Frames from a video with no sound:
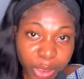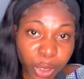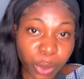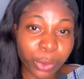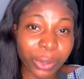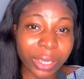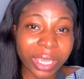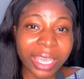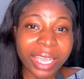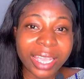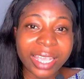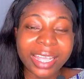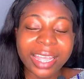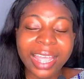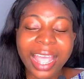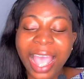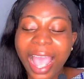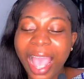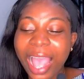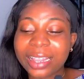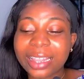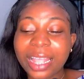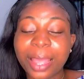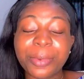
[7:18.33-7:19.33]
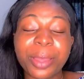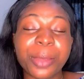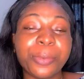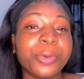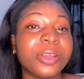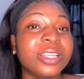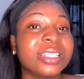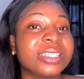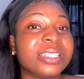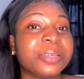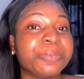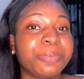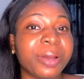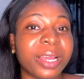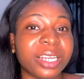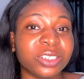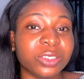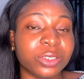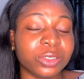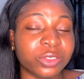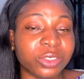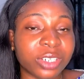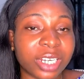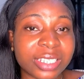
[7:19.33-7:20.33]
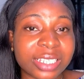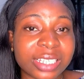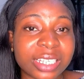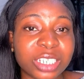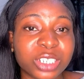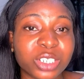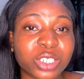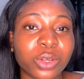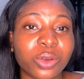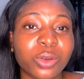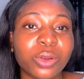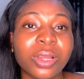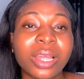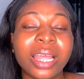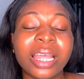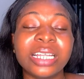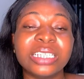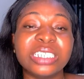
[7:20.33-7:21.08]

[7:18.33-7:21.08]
Okay, and that Bible is the Passion Translation,